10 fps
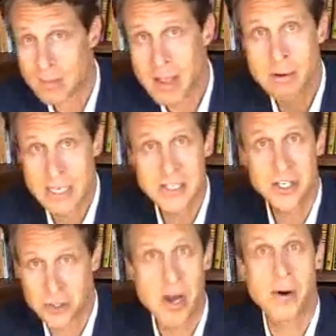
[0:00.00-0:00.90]
It was actually
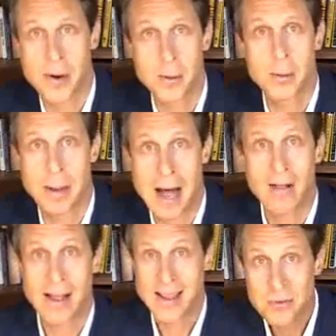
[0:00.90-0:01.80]
just treating her irritable bowel,
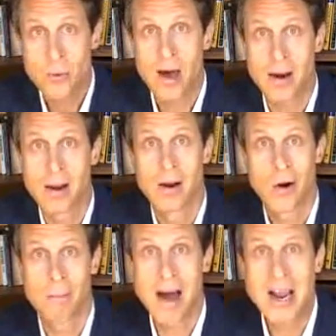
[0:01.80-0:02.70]
and guess what?
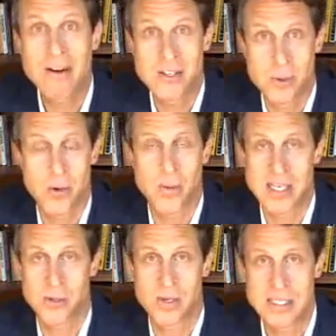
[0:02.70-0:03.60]
Her migraines went away.
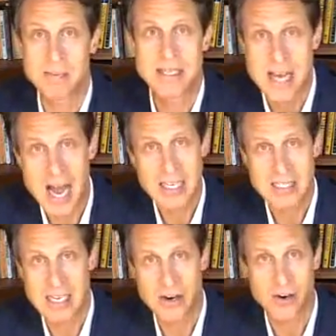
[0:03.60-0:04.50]
So there's something
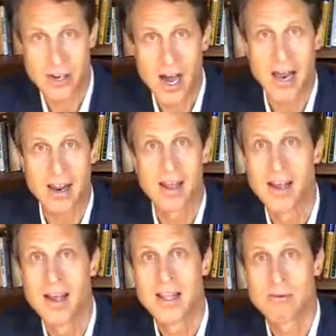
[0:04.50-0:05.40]
toxic in her gut
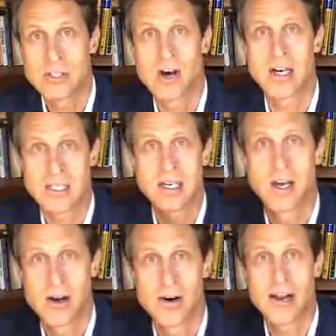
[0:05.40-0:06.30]
that was causing
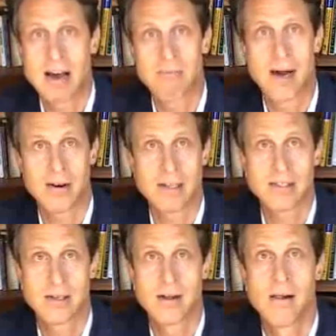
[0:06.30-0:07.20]
her to have
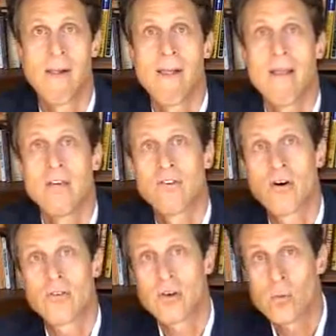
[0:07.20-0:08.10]
migraines.
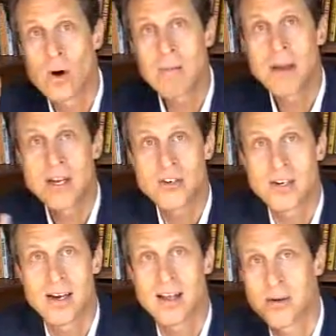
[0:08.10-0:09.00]
So
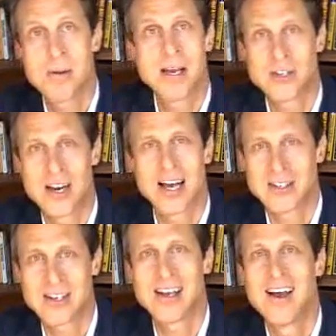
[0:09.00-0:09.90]
another patient
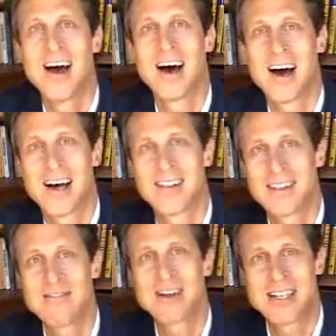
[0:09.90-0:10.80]
actually
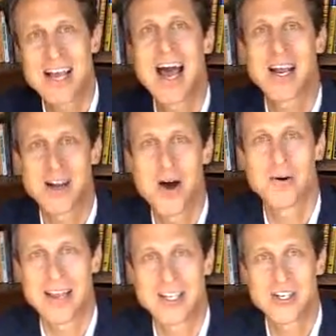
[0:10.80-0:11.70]
lived on Diet
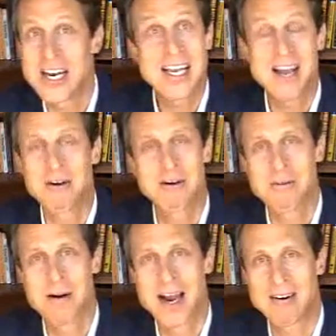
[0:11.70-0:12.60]
Coke, and she didn't get rid of her
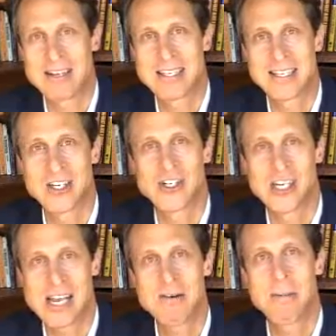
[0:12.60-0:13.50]
migraines until she
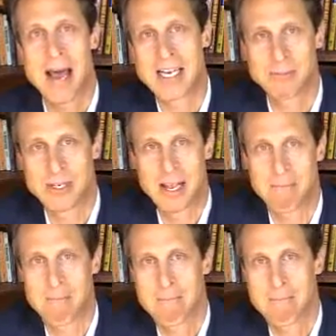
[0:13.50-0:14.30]
gave up aspartame.